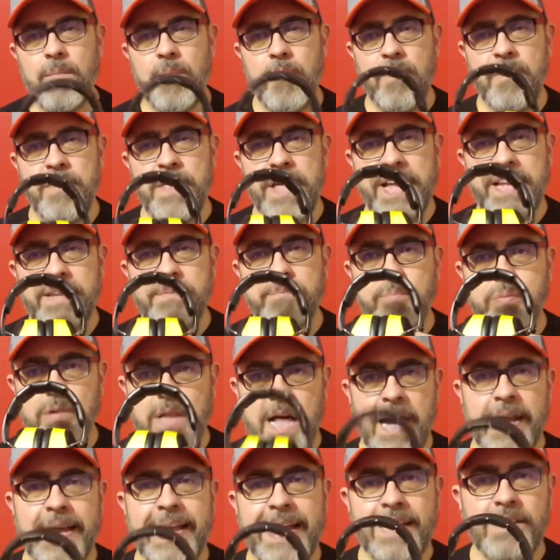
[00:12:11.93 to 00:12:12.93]
They
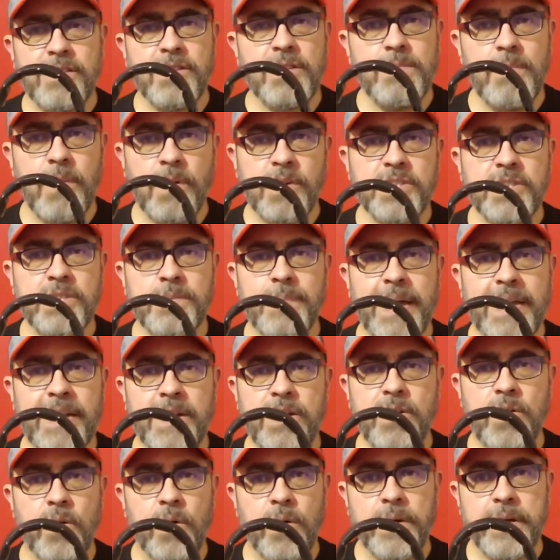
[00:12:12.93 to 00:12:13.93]
block out the most amount
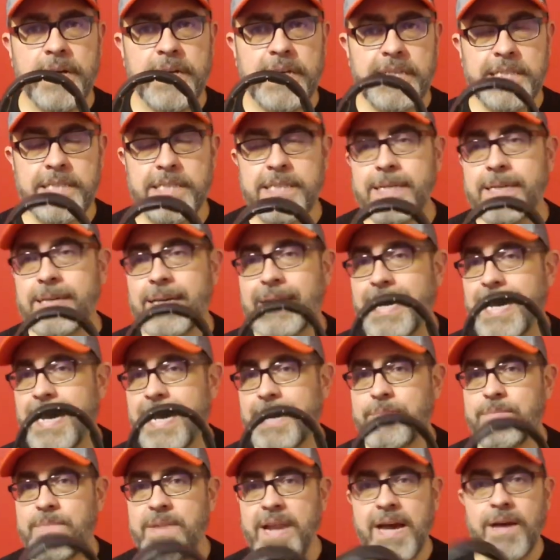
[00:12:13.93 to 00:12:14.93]
of noise.
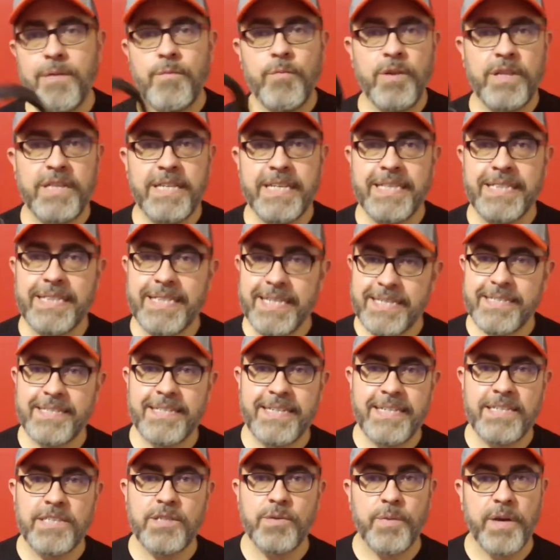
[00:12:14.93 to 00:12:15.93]
I'm not really
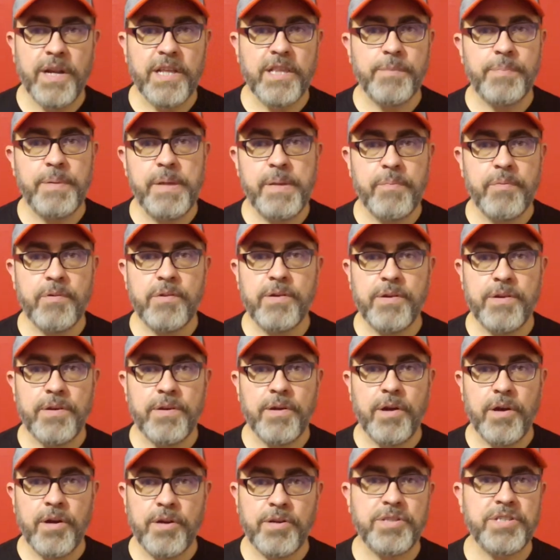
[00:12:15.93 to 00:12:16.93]
listening to what other people
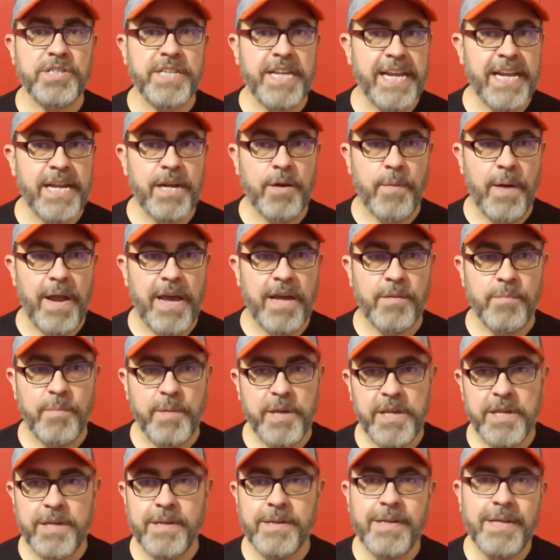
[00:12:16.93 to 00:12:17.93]
are saying around
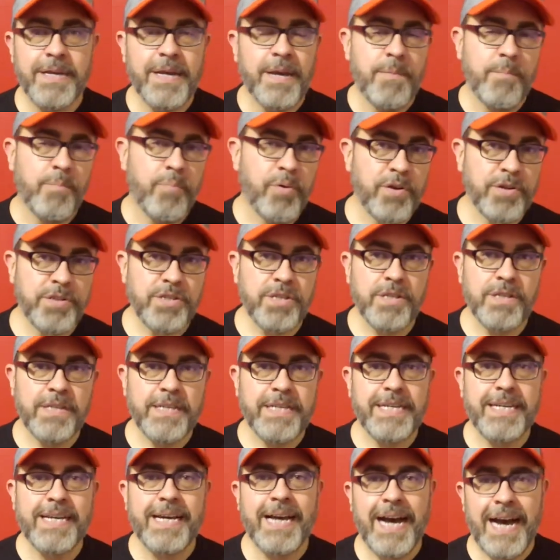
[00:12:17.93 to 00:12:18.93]
me.
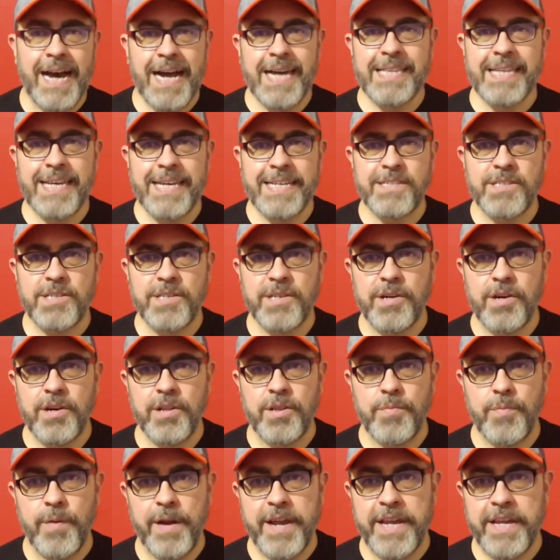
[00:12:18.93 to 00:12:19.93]
Personally, I like to go to
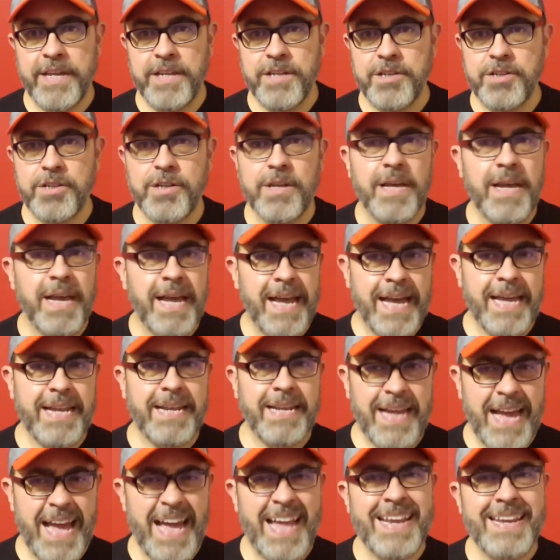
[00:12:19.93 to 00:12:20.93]
the range
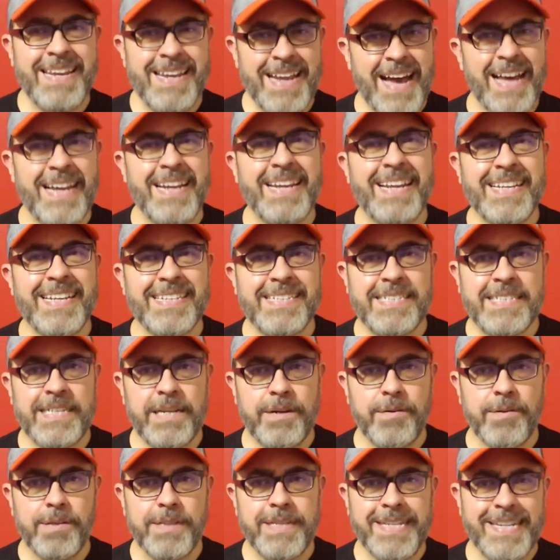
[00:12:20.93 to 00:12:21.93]
and not
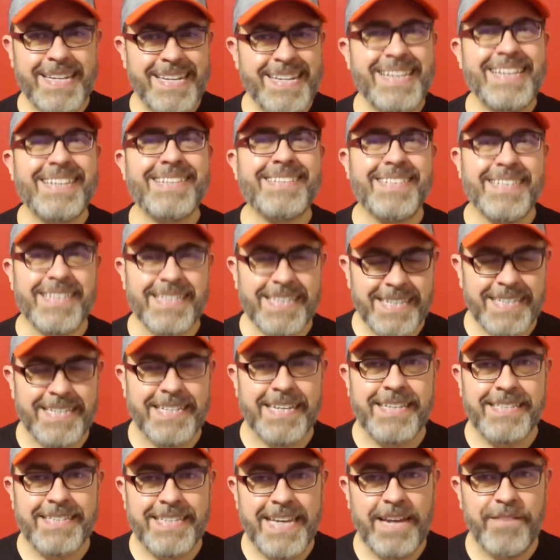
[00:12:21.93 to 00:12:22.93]
necessarily need to
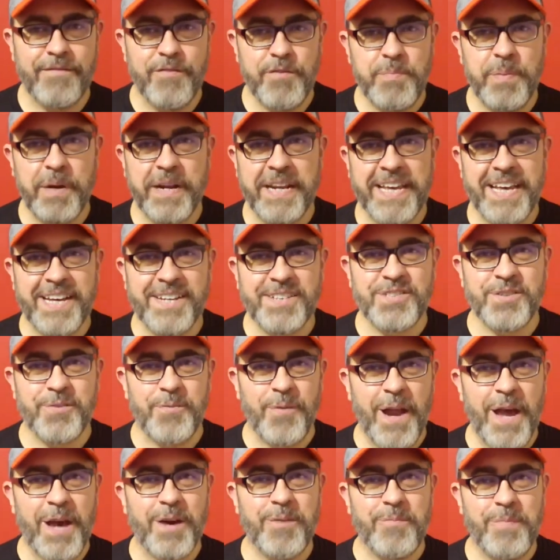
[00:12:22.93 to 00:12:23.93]
listen to everybody else
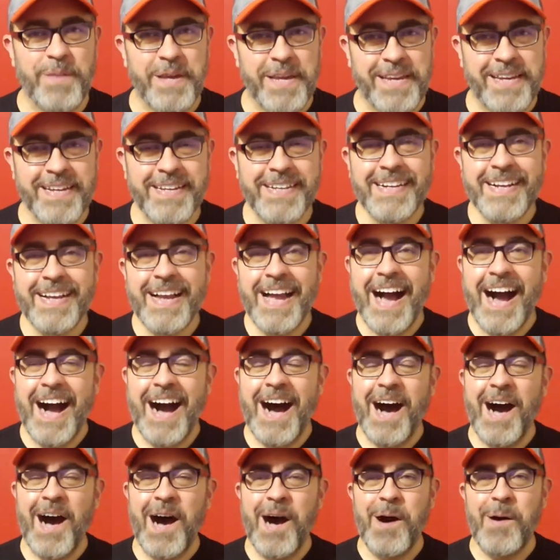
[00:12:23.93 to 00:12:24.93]
around me.
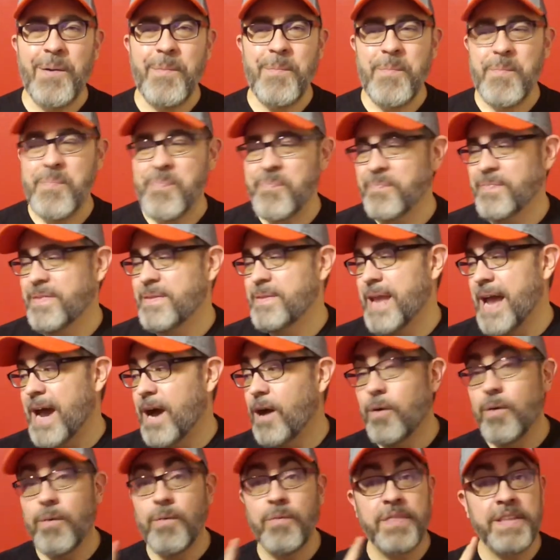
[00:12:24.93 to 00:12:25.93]

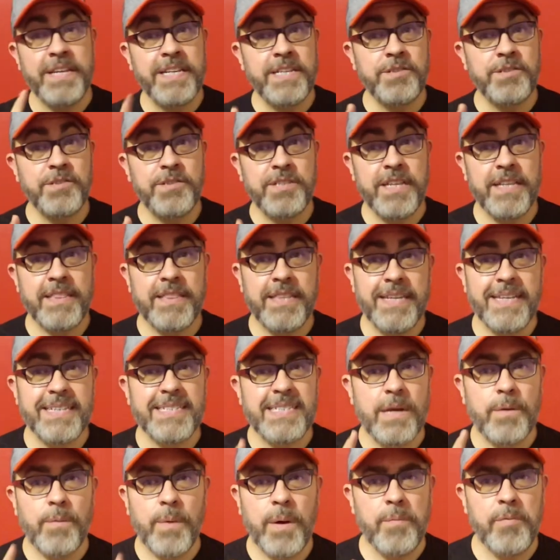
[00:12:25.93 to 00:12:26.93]
Now, the interesting thing
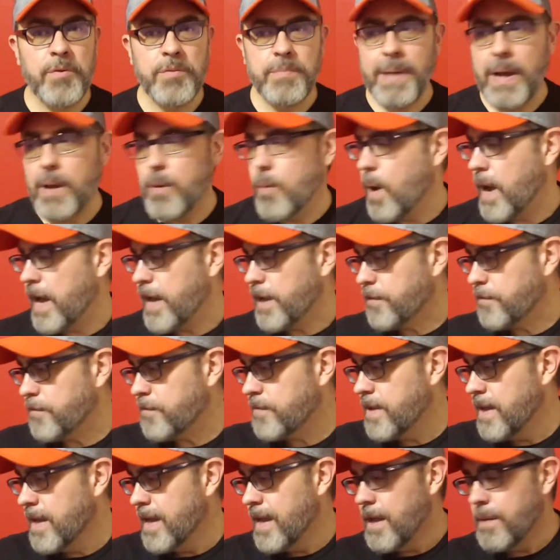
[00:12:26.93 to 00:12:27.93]
is I went with my wife.
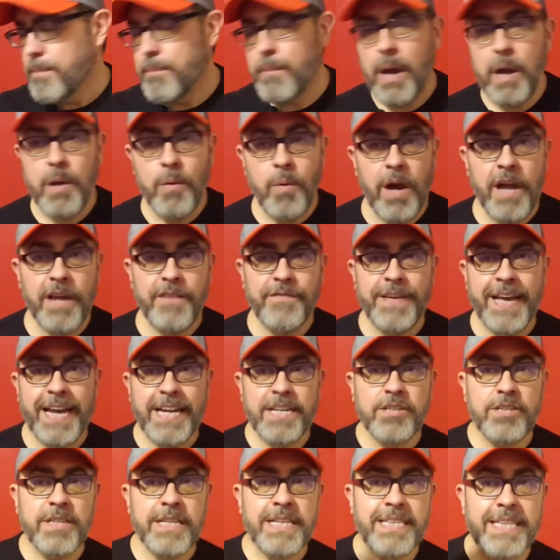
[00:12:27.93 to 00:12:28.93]
My wife
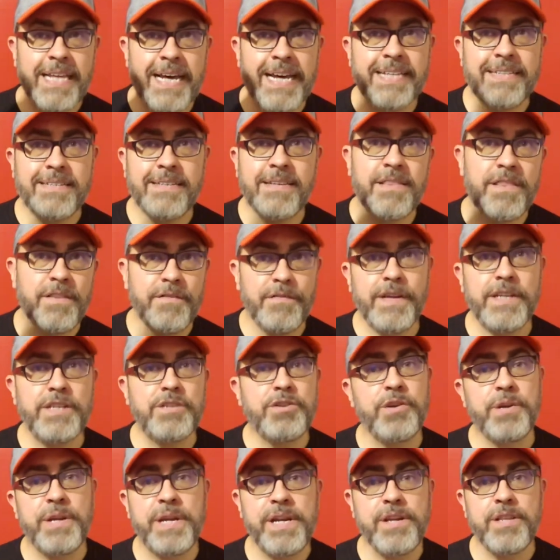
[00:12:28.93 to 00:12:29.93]
actually liked the
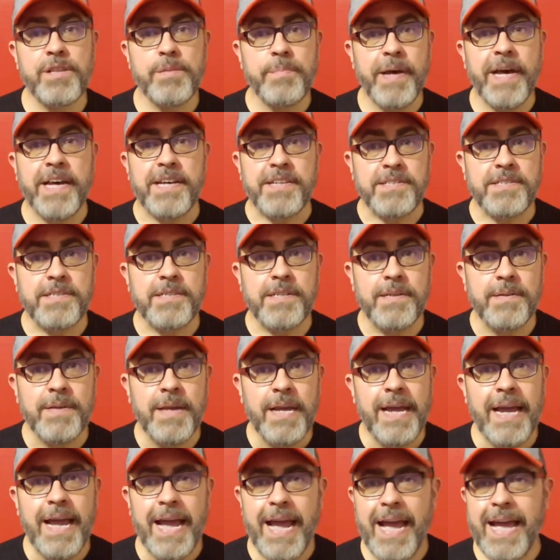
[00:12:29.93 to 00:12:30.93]
Venture gear the best.
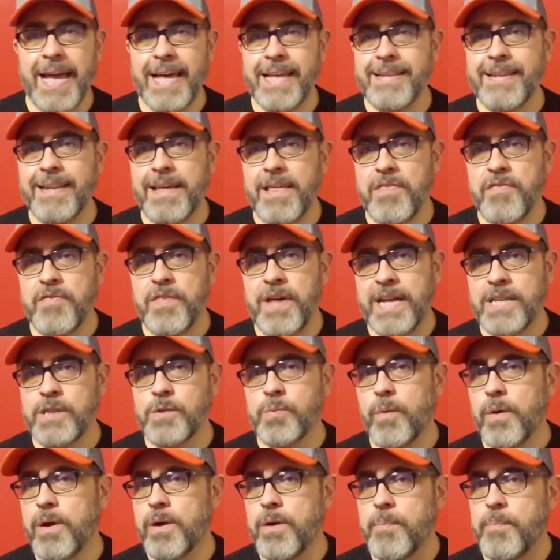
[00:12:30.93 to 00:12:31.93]
And
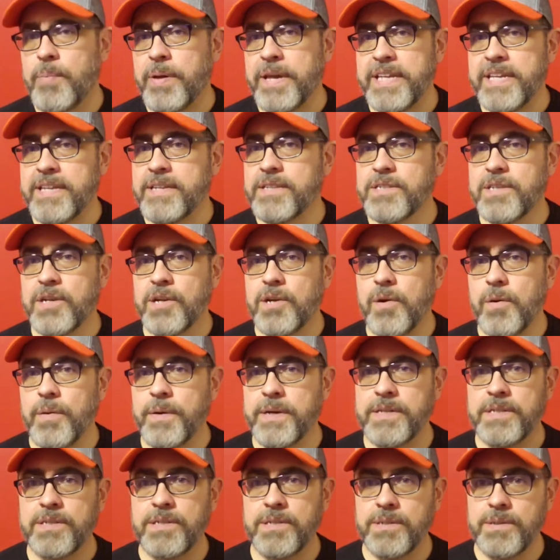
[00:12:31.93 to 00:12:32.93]
that's where opinions are
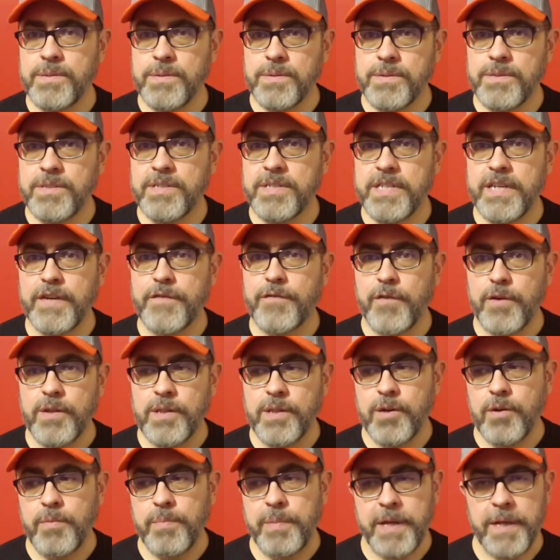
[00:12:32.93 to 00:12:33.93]
going to differ a
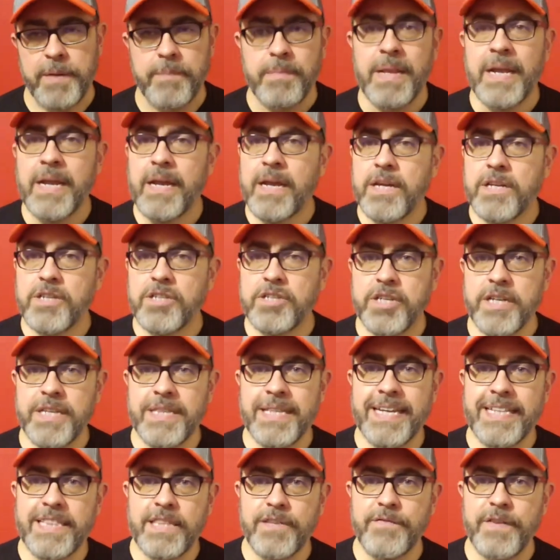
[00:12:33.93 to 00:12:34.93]
little bit. She
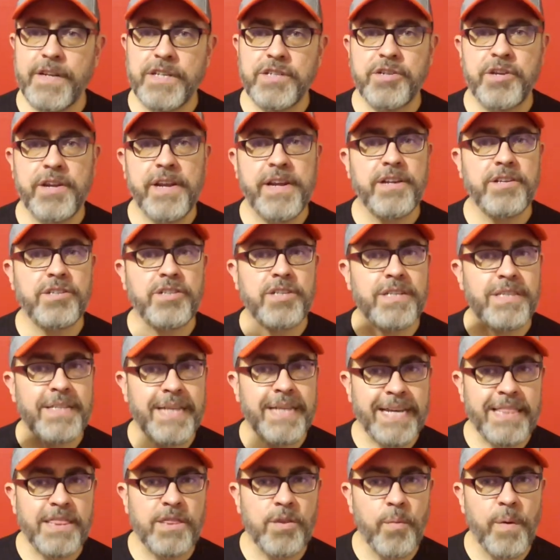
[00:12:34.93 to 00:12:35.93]
liked the Venture gear, she
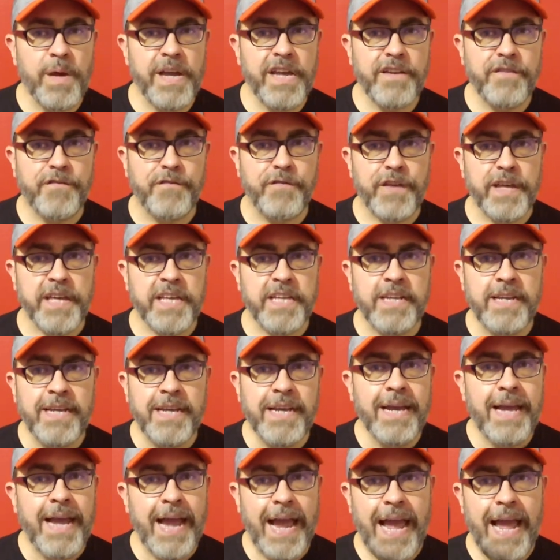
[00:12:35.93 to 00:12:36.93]
liked the way it fit,
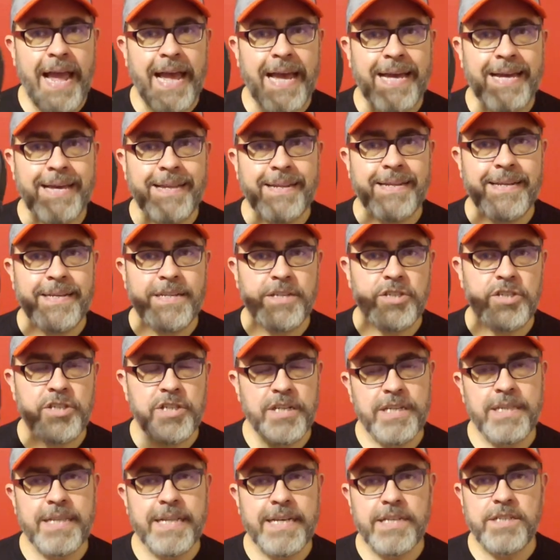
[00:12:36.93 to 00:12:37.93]
and
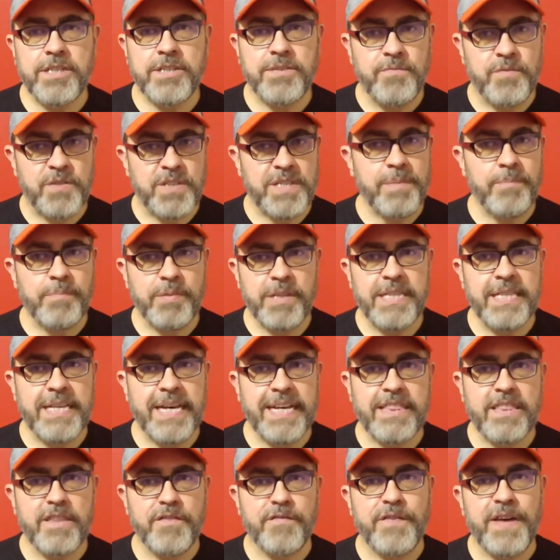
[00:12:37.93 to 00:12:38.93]
she simply
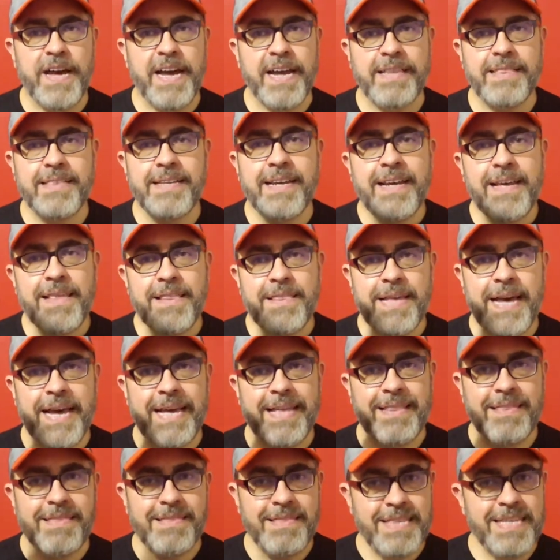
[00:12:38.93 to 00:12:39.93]
liked the fact
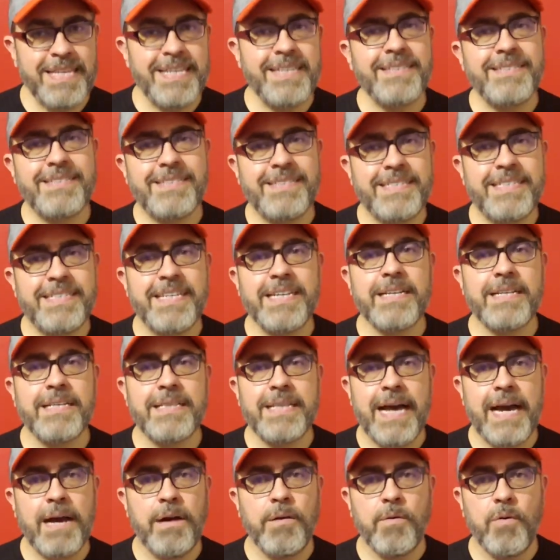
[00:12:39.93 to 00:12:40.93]
that these did
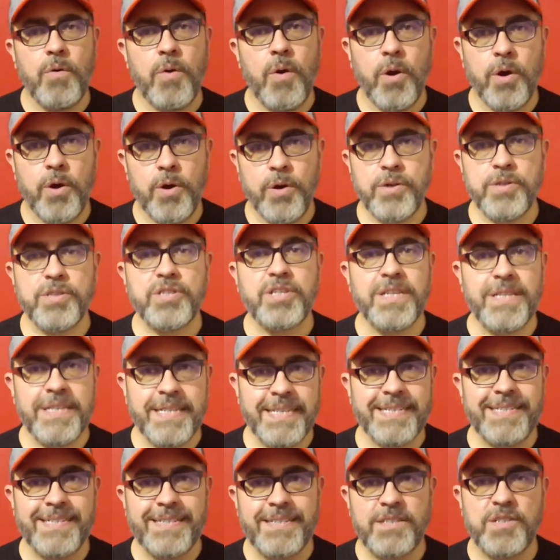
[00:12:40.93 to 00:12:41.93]
allow her to
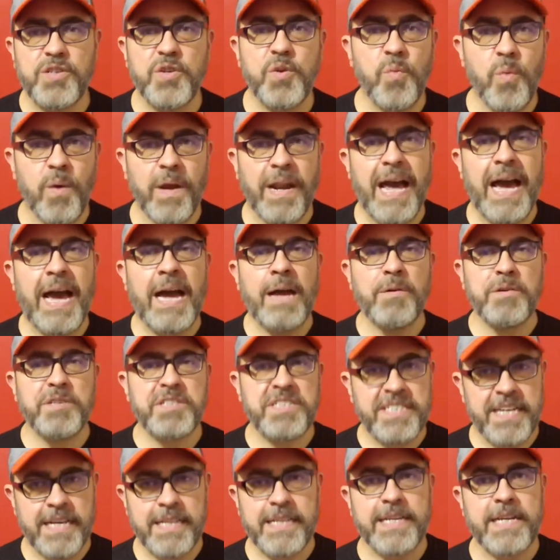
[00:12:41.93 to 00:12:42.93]
listen to what I
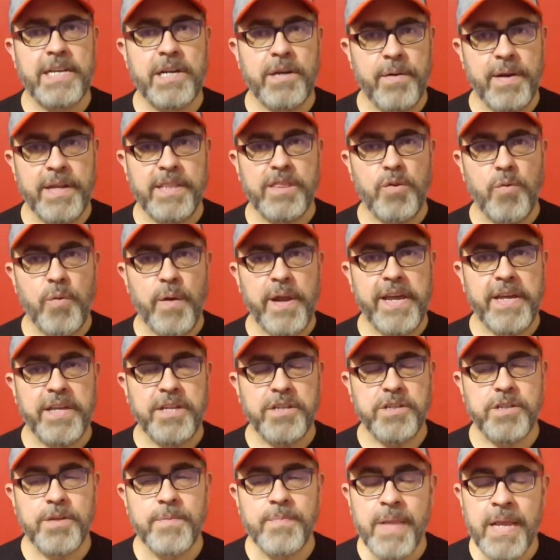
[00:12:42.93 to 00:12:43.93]
was telling her at the
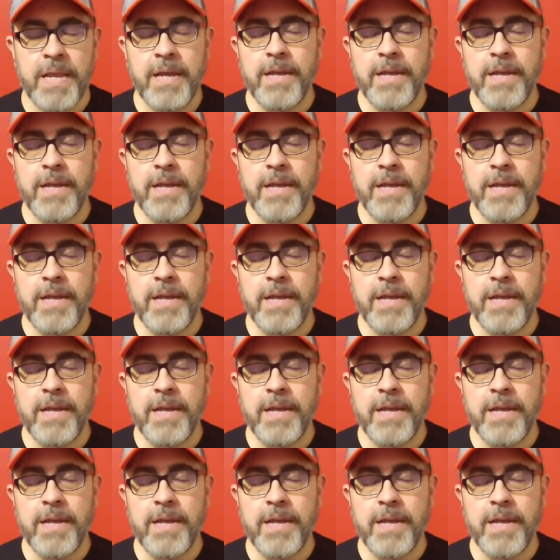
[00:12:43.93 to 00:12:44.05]
range.